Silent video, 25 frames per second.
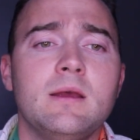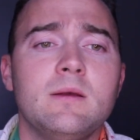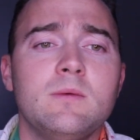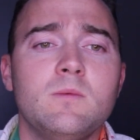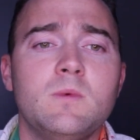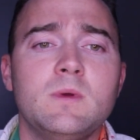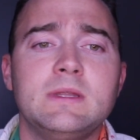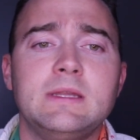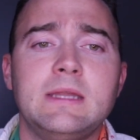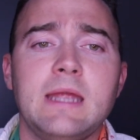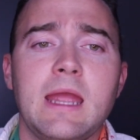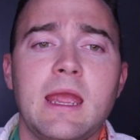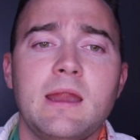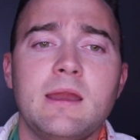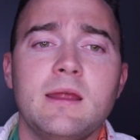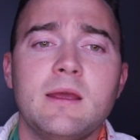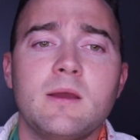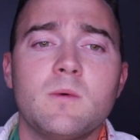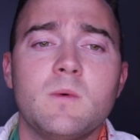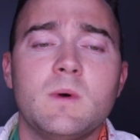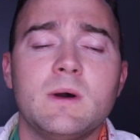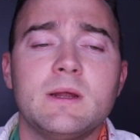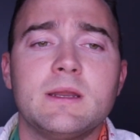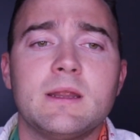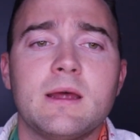with dating
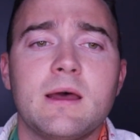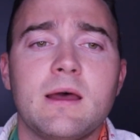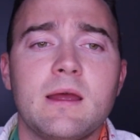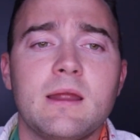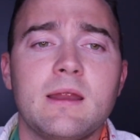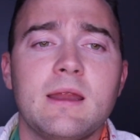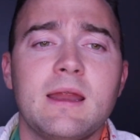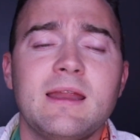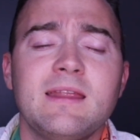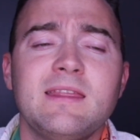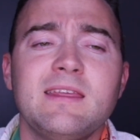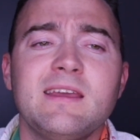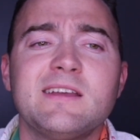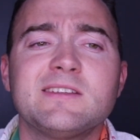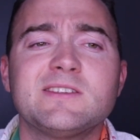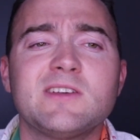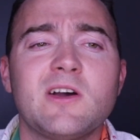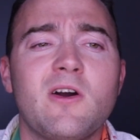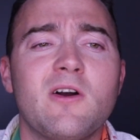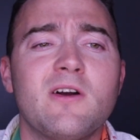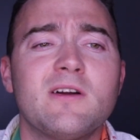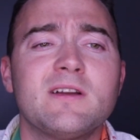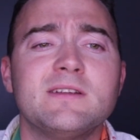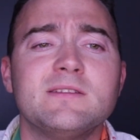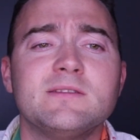and whatnot, and I think it's
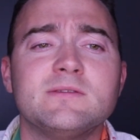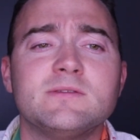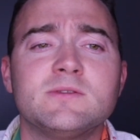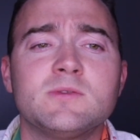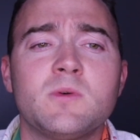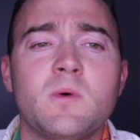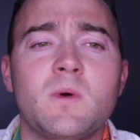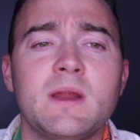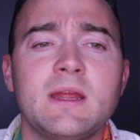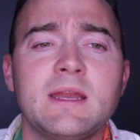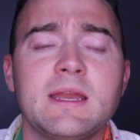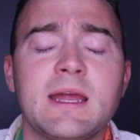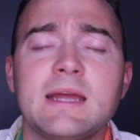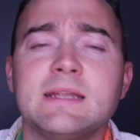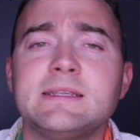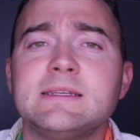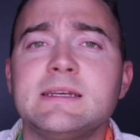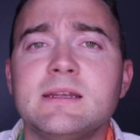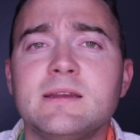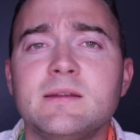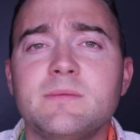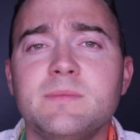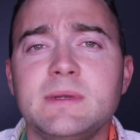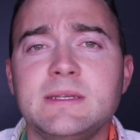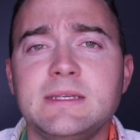hard in
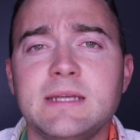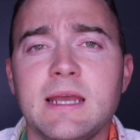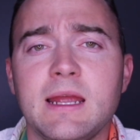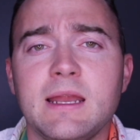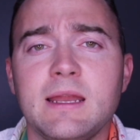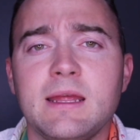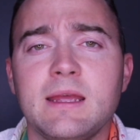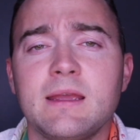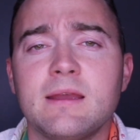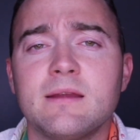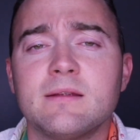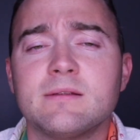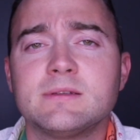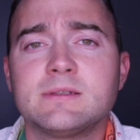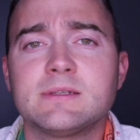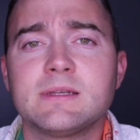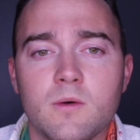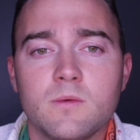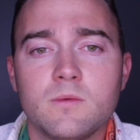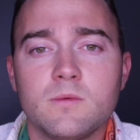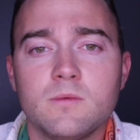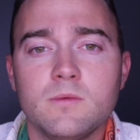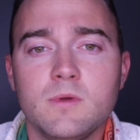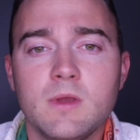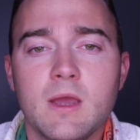2019 to be dating, and
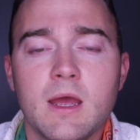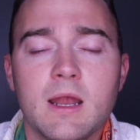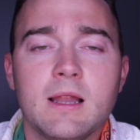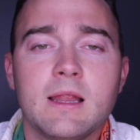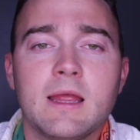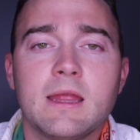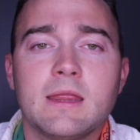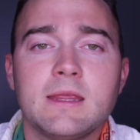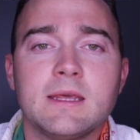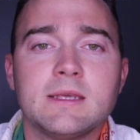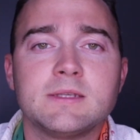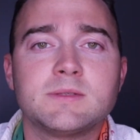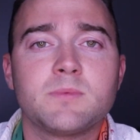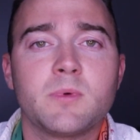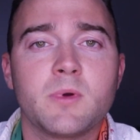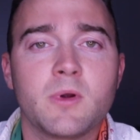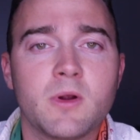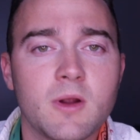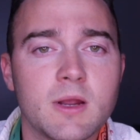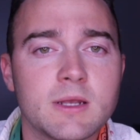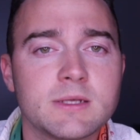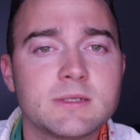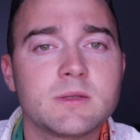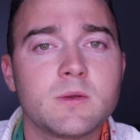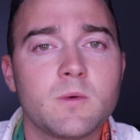so you gotta let things
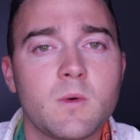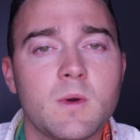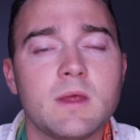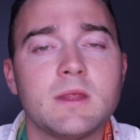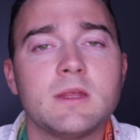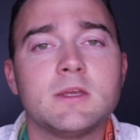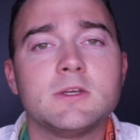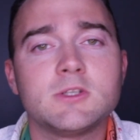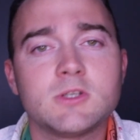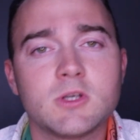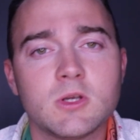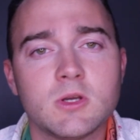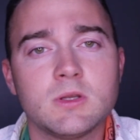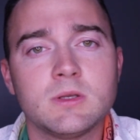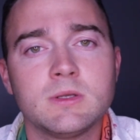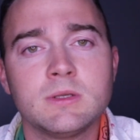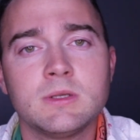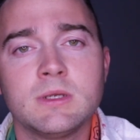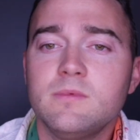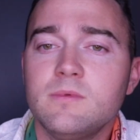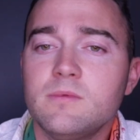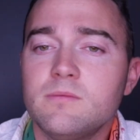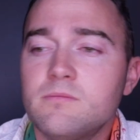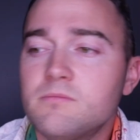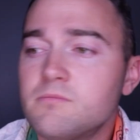progress the way they should.
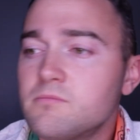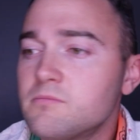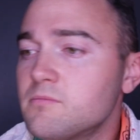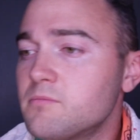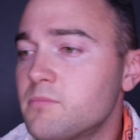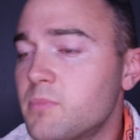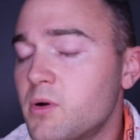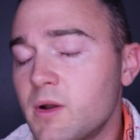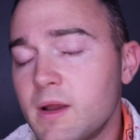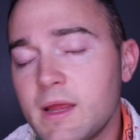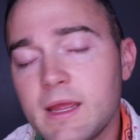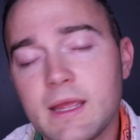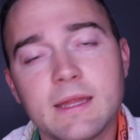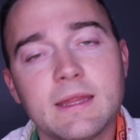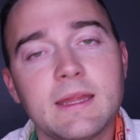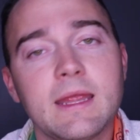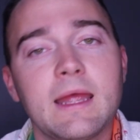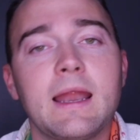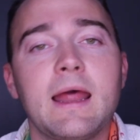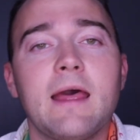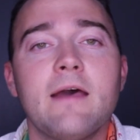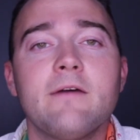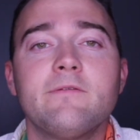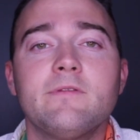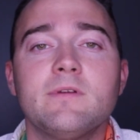Putting in
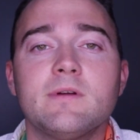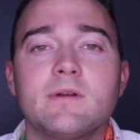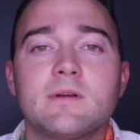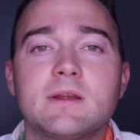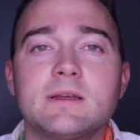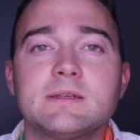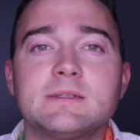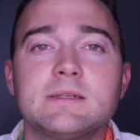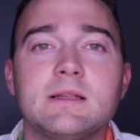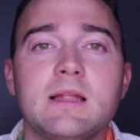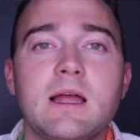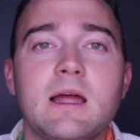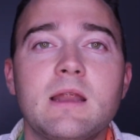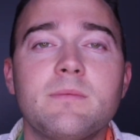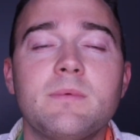that effort, because a lot